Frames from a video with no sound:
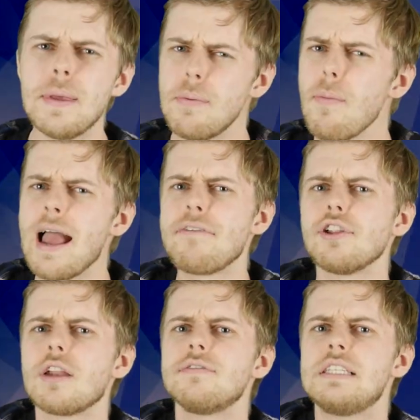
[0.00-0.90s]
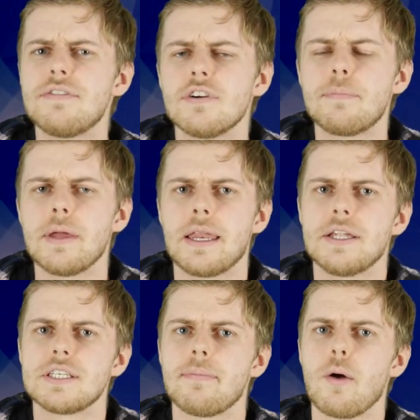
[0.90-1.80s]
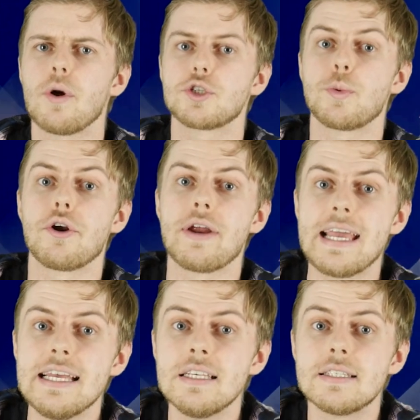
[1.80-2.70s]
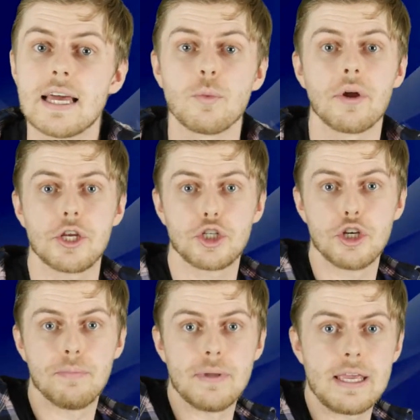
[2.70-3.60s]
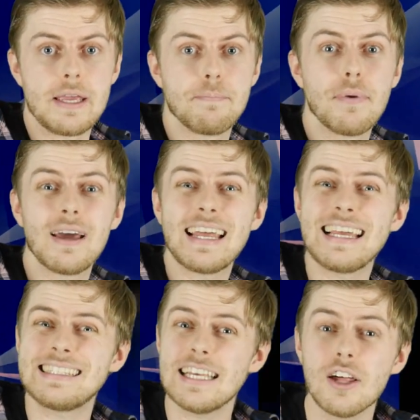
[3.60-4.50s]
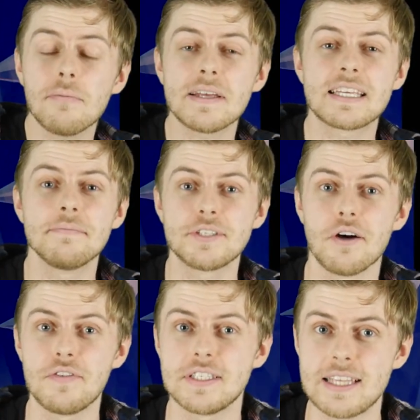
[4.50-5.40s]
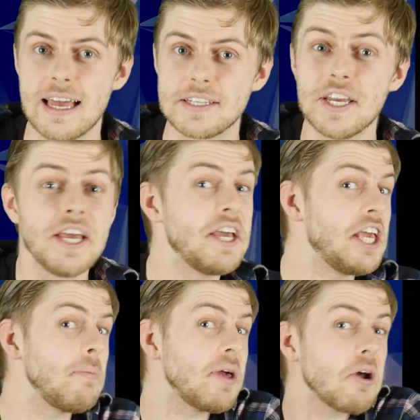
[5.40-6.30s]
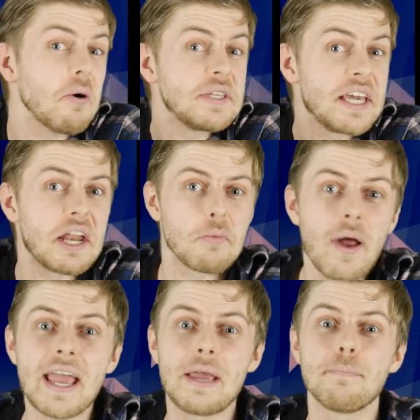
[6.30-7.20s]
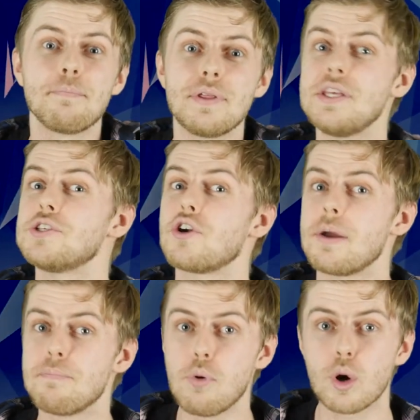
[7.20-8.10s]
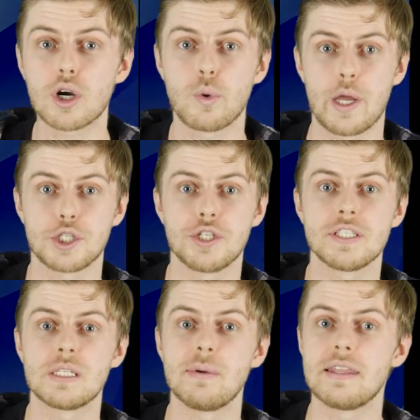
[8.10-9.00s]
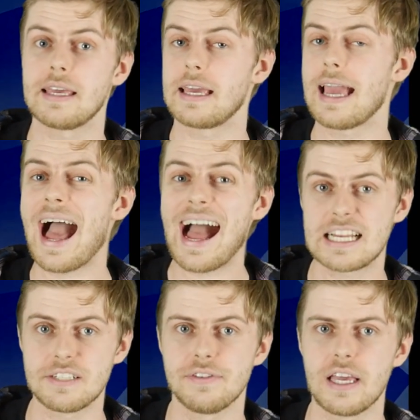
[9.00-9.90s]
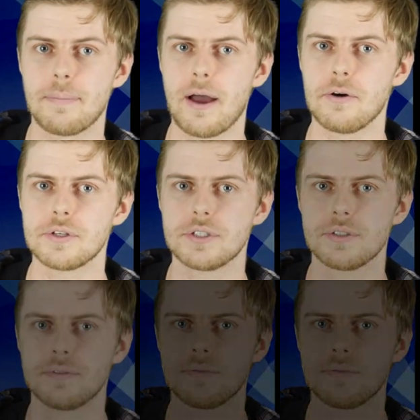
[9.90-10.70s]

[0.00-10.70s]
People might have a lot of different opinions about what Twitter is and what it should be, but as Elon Musk himself has said, he might not always get it right, but these are important questions to be thinking actively about.